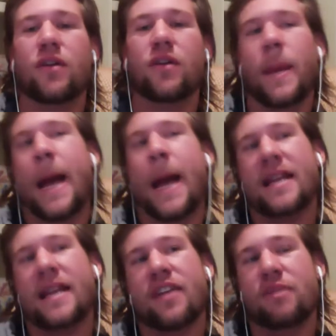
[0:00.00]
the
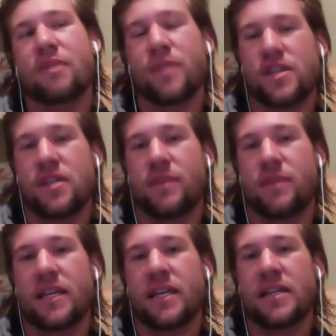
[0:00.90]
idea of me pitching the
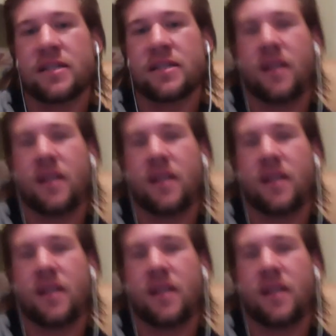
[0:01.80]
big leagues